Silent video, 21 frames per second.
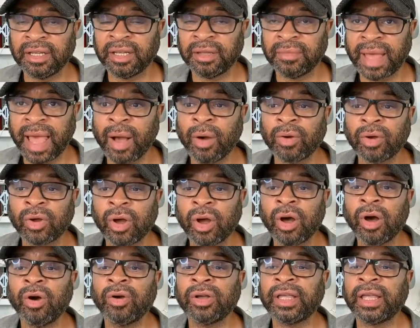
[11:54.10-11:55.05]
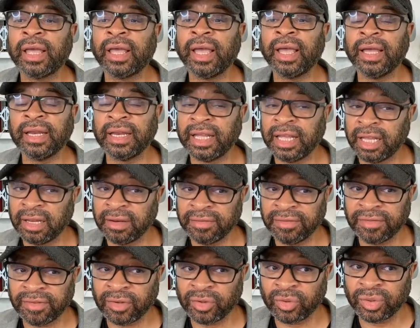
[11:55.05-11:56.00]
alcohol can
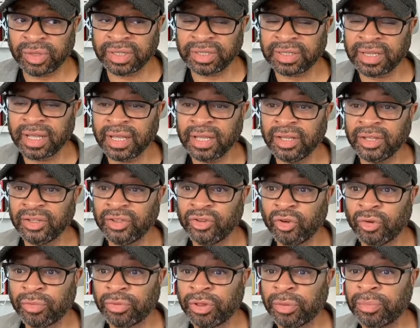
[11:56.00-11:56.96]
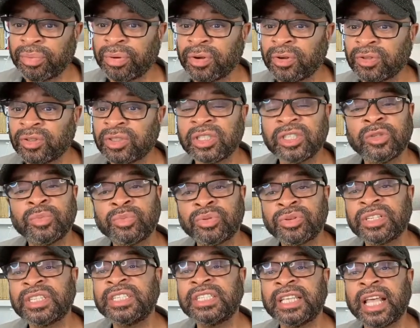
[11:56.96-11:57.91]
influence the person's
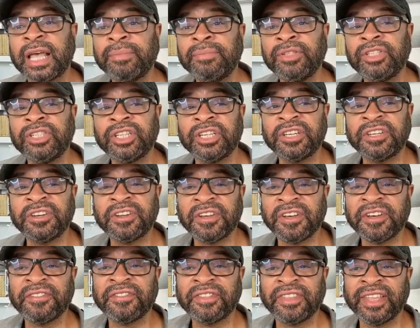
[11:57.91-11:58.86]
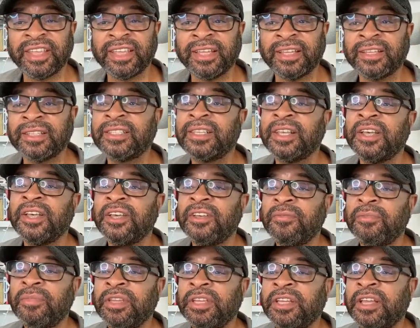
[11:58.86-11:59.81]
perception of things.
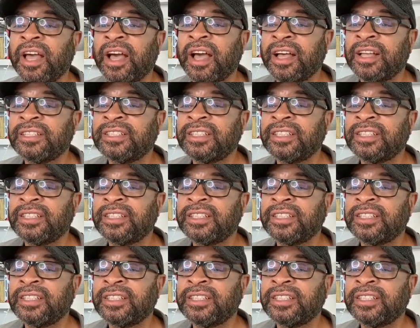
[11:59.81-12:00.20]
Because